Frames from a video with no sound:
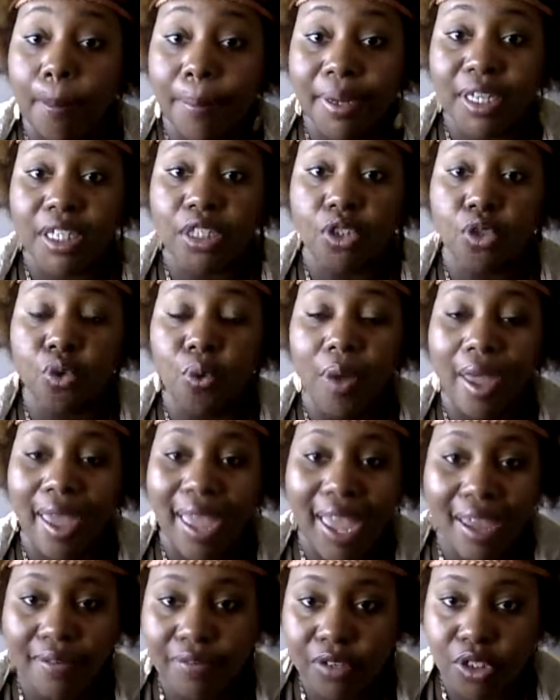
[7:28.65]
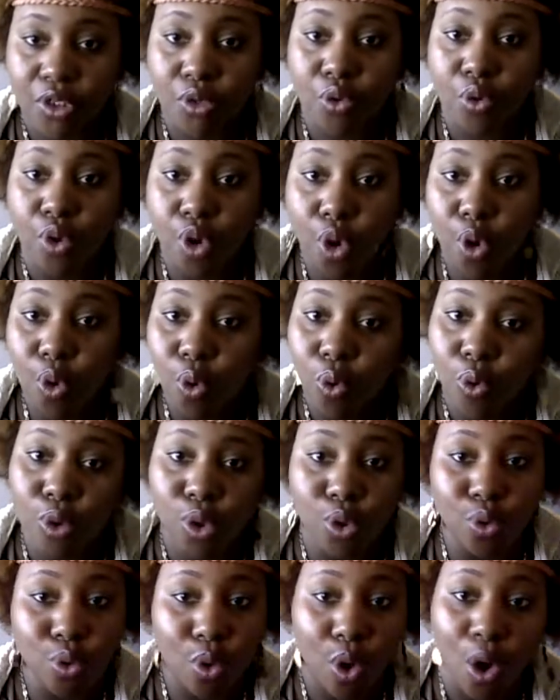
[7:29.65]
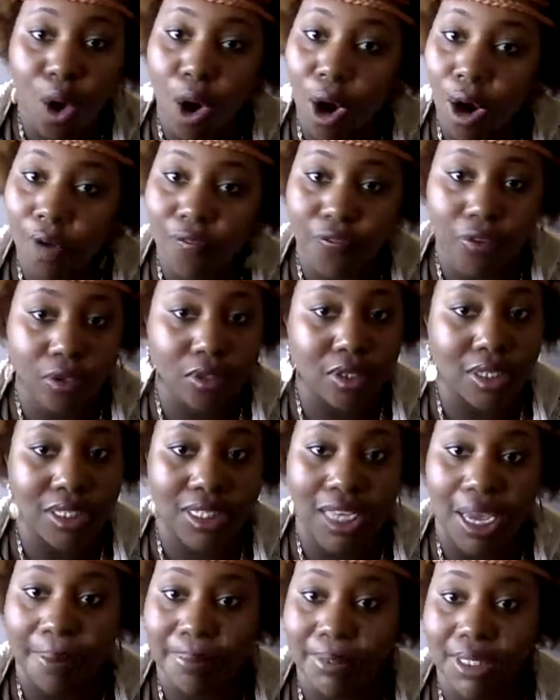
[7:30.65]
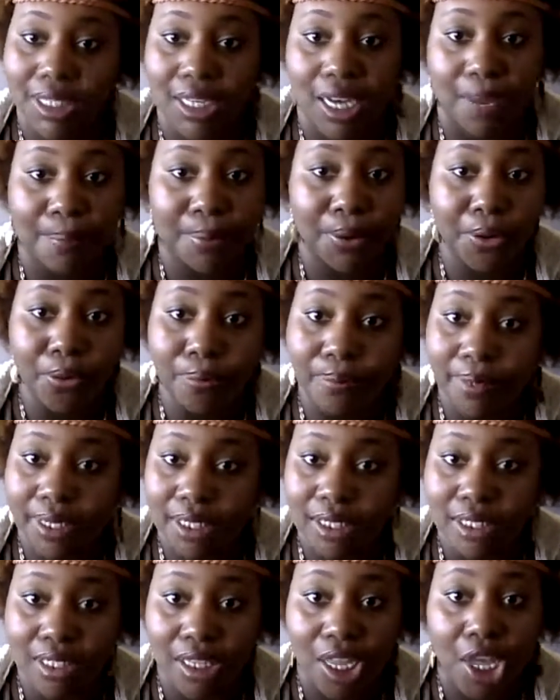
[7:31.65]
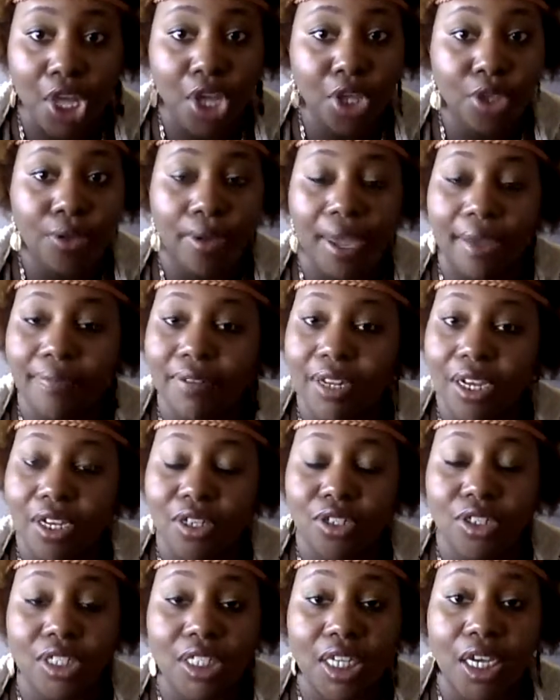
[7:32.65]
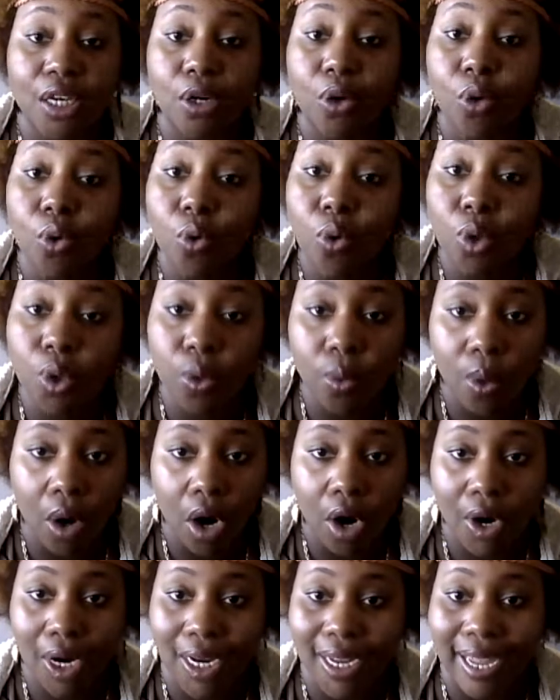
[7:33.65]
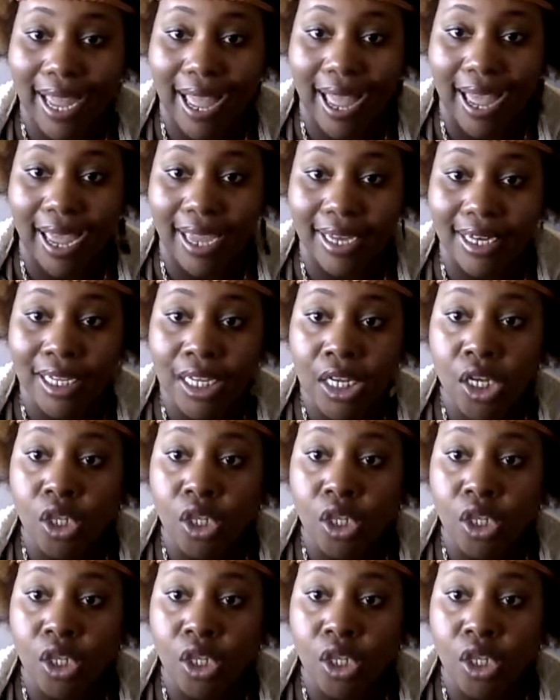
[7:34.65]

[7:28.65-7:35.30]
But you have to know who you are first to tap into that purpose. You have to understand who you are in God.